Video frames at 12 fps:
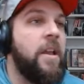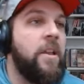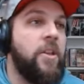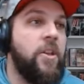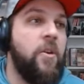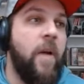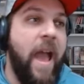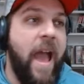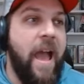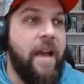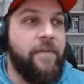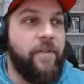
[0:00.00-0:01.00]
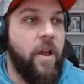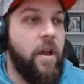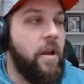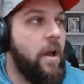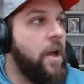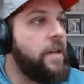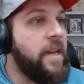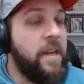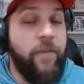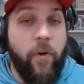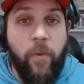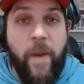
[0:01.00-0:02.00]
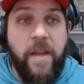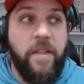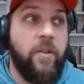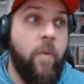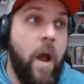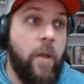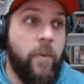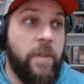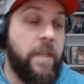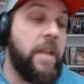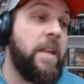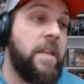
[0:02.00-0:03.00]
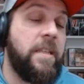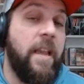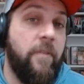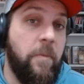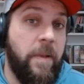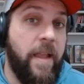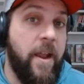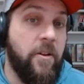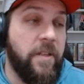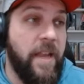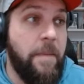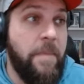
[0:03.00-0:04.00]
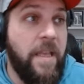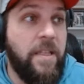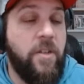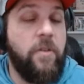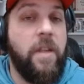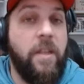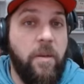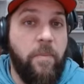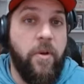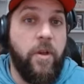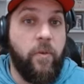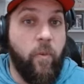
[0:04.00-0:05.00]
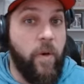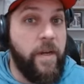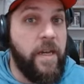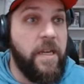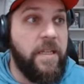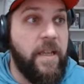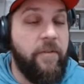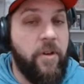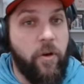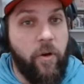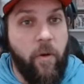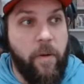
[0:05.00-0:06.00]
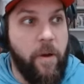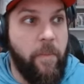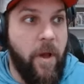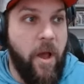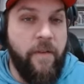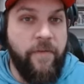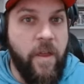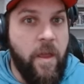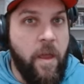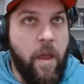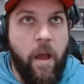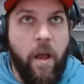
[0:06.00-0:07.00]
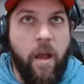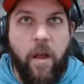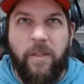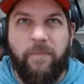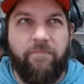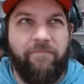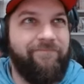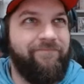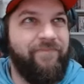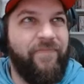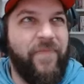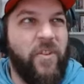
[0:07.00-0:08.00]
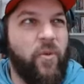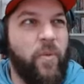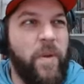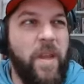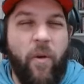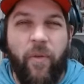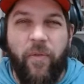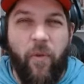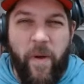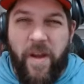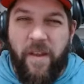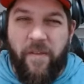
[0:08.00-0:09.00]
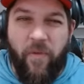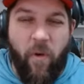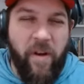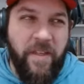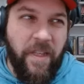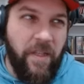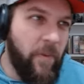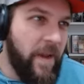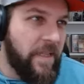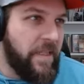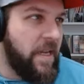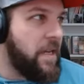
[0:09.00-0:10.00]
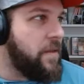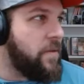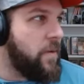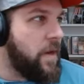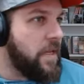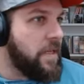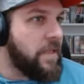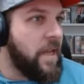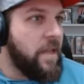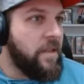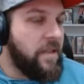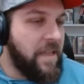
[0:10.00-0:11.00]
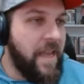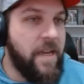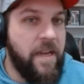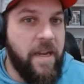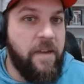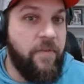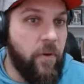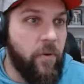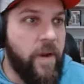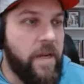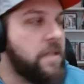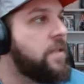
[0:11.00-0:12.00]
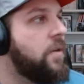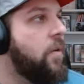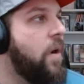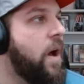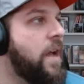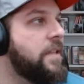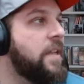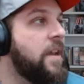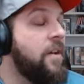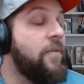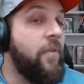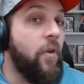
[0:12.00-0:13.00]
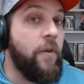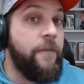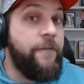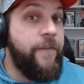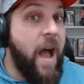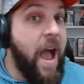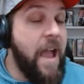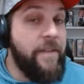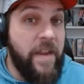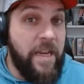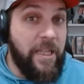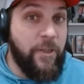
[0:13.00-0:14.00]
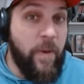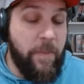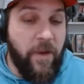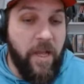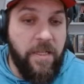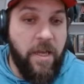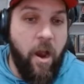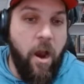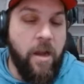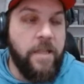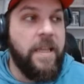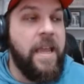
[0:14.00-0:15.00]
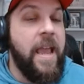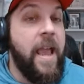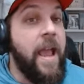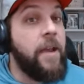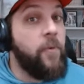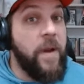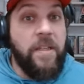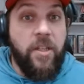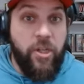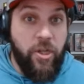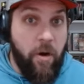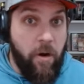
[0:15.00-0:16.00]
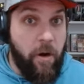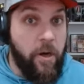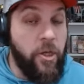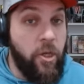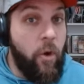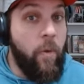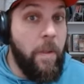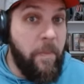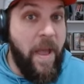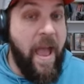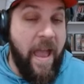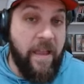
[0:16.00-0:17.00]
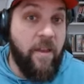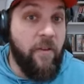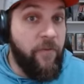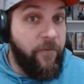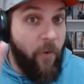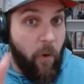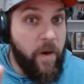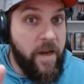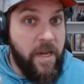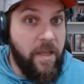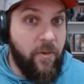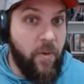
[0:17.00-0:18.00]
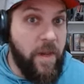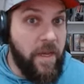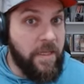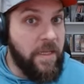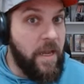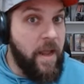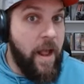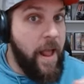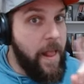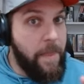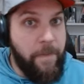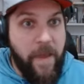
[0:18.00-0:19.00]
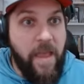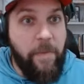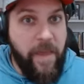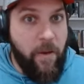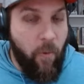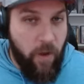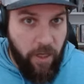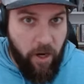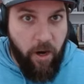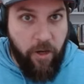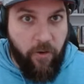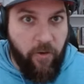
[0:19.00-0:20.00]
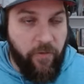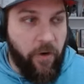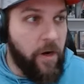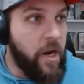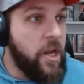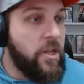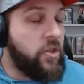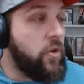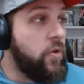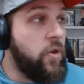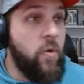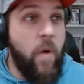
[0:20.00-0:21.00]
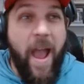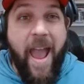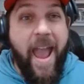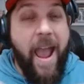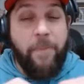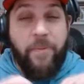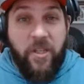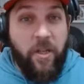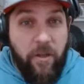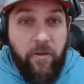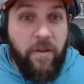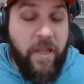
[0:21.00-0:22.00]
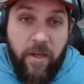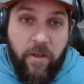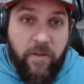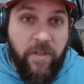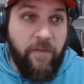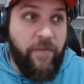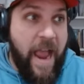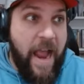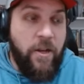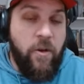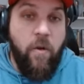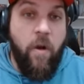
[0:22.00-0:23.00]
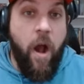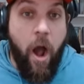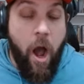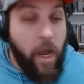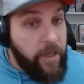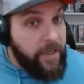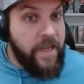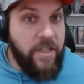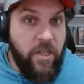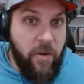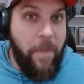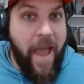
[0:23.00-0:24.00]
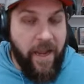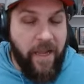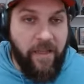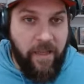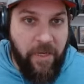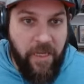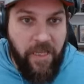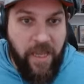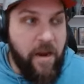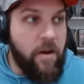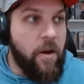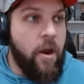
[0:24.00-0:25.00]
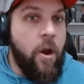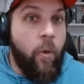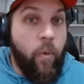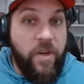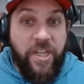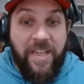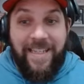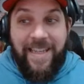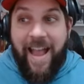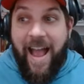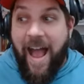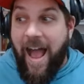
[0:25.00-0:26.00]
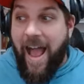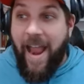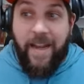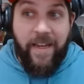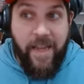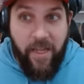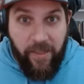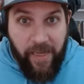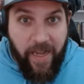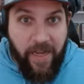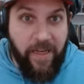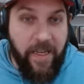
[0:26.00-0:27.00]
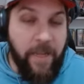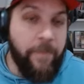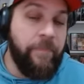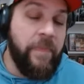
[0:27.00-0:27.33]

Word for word: You have an 84 rated squad with an 87 player. So that means you need to put 187 or, or above, uh, three or four 84s and the rest 83s to get an 84 rated squads for five 83 plus cards. And rest assured, you will pack four 83s and maybe one card over. So you absolutely lose on value unless you pack a team of the year, which is highly unlikely.